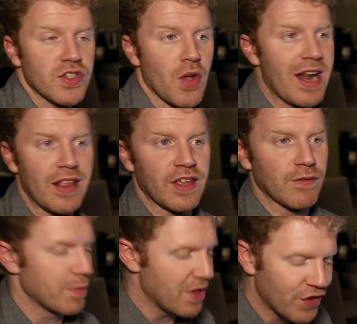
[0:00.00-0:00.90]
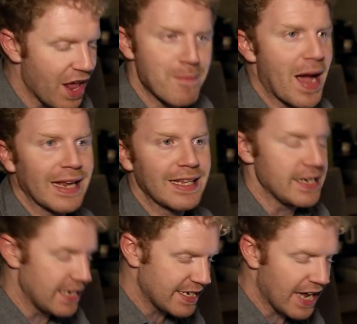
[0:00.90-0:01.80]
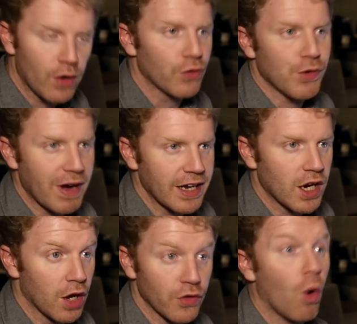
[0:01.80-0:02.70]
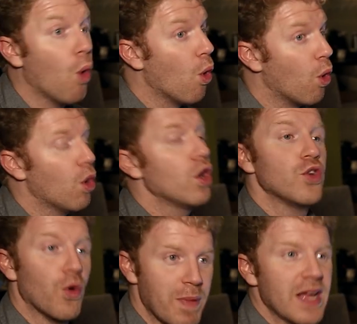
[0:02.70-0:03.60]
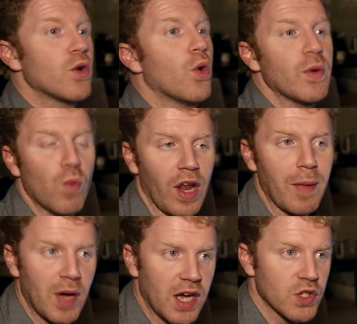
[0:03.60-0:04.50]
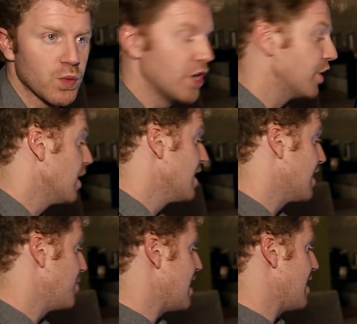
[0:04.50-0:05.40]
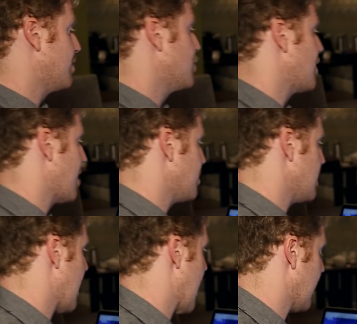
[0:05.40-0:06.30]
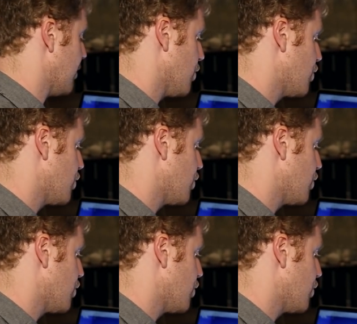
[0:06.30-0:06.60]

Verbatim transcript: So anything from internet banking details, credit cards, or your Bitcoin wallet password can be intercepted and